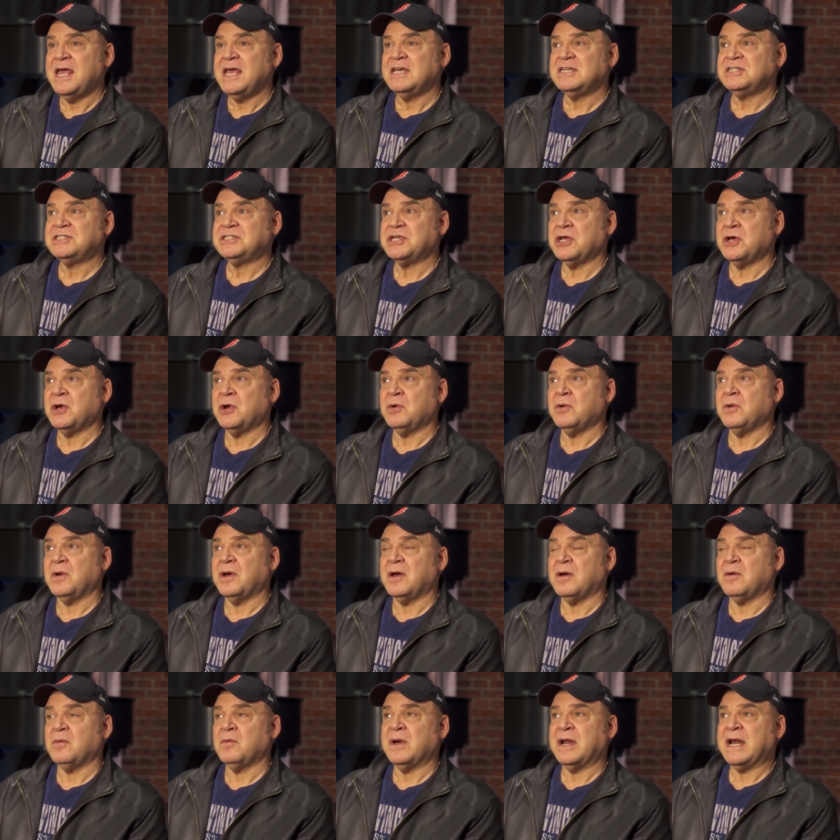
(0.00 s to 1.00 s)
So
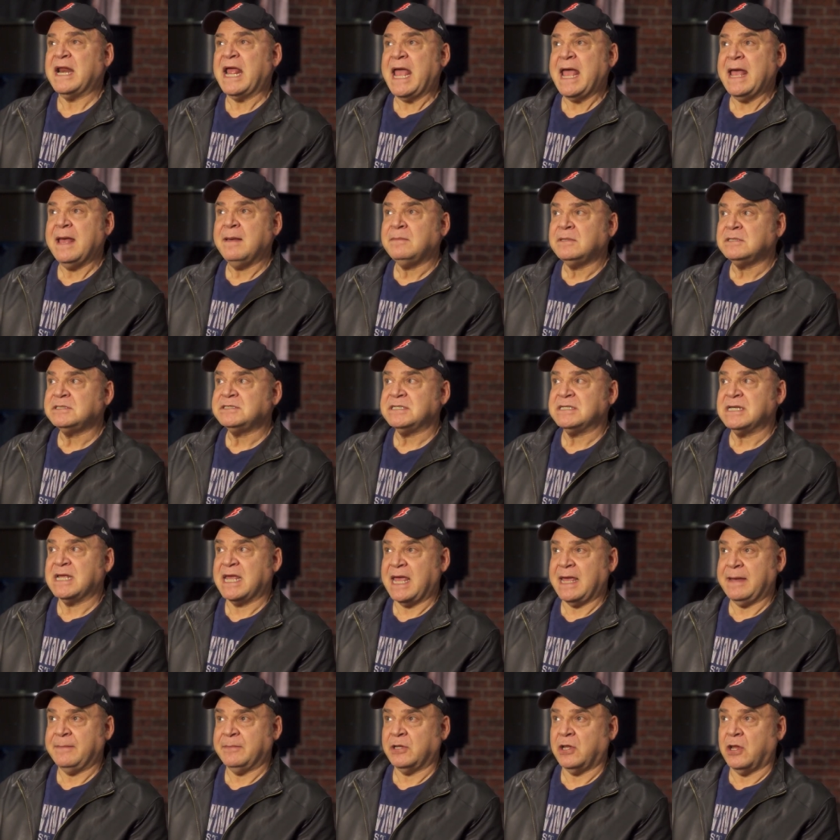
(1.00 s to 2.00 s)
when Hamilton
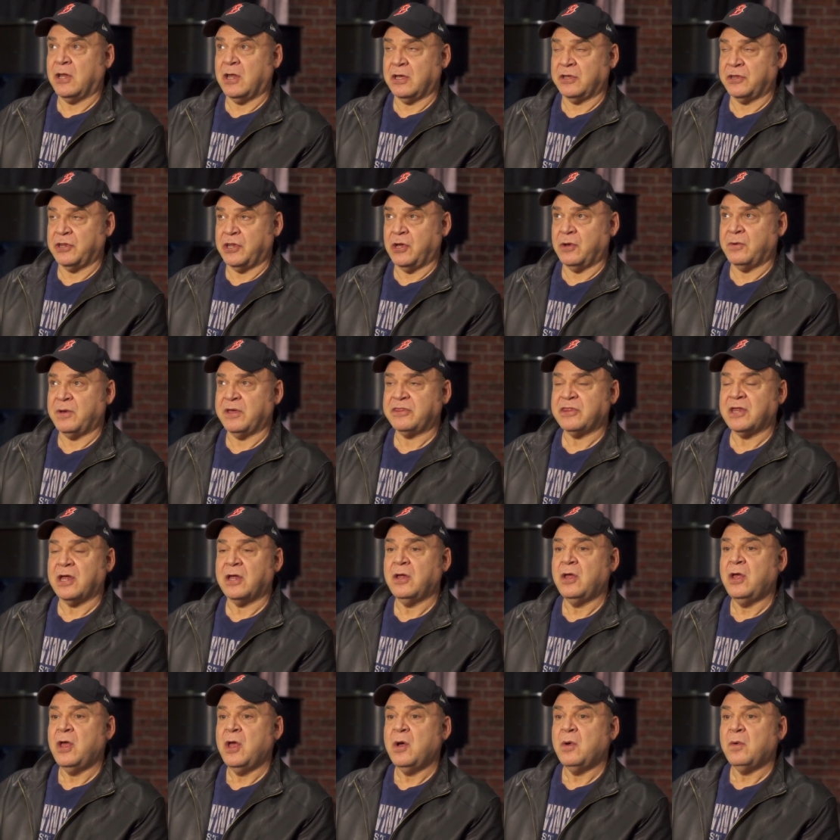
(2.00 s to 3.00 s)
came along, though, I
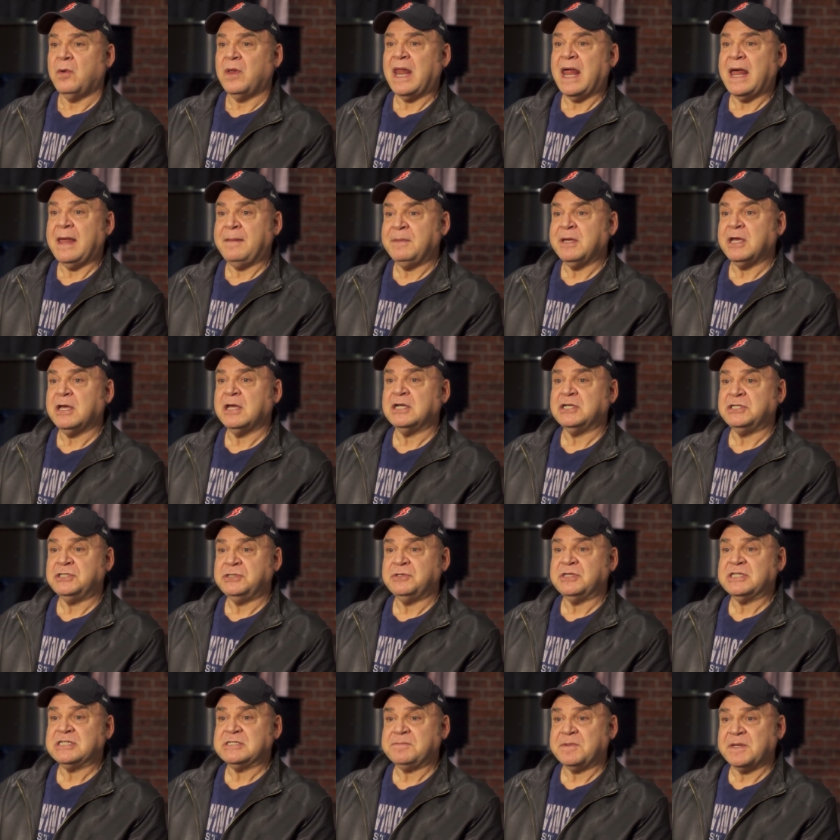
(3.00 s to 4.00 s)
thought, well, how am I going to do this?